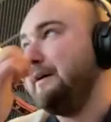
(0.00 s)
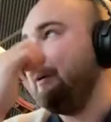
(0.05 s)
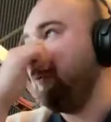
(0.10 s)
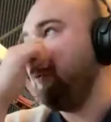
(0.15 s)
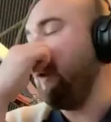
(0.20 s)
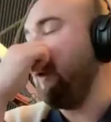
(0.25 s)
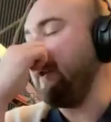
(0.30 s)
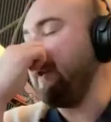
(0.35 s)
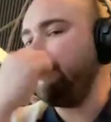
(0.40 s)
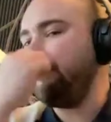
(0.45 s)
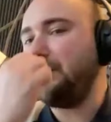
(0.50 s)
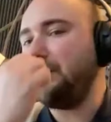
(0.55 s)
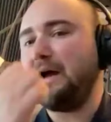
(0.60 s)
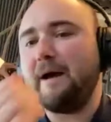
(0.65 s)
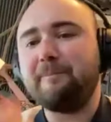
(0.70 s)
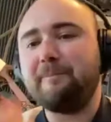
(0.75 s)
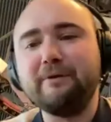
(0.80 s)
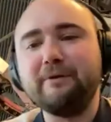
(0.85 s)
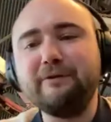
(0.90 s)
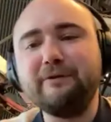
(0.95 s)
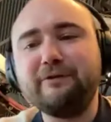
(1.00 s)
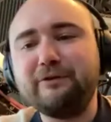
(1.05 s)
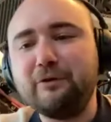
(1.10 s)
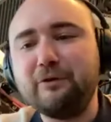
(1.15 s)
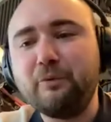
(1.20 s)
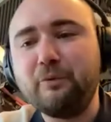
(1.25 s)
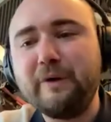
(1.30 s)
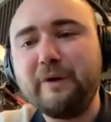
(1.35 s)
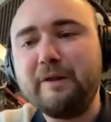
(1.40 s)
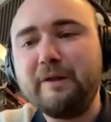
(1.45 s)
whatever happens you
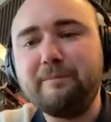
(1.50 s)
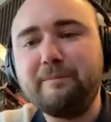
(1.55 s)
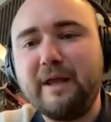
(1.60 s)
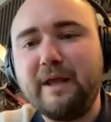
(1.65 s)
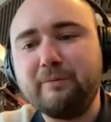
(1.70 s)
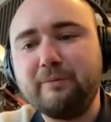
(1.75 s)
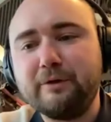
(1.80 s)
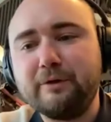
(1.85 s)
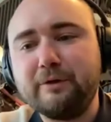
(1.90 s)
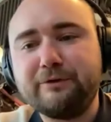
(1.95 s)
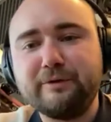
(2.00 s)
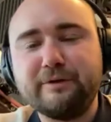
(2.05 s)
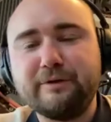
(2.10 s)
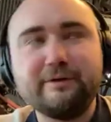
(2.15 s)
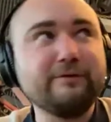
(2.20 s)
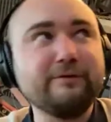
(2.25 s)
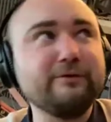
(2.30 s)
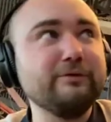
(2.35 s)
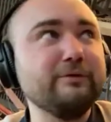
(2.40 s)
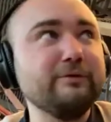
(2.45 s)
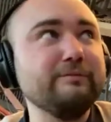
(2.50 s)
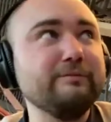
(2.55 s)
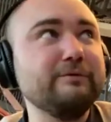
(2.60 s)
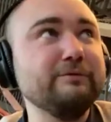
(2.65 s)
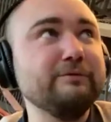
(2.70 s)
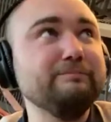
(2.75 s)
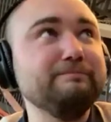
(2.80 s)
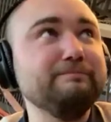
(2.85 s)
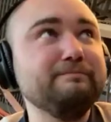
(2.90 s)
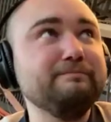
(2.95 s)
will be able to to
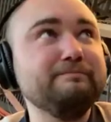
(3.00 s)
to